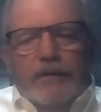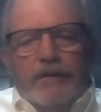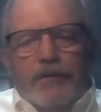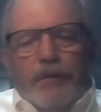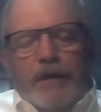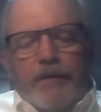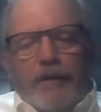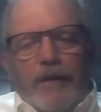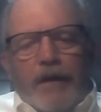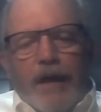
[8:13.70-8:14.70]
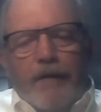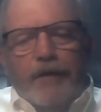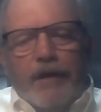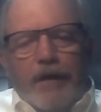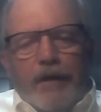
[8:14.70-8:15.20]
director of the
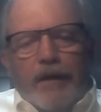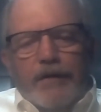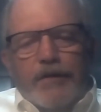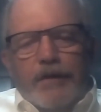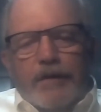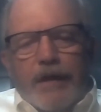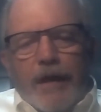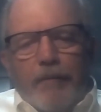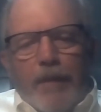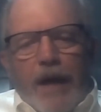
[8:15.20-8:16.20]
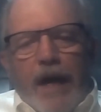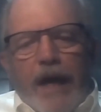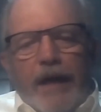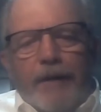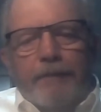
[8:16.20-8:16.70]
cafeterias just came
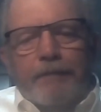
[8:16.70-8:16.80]
by,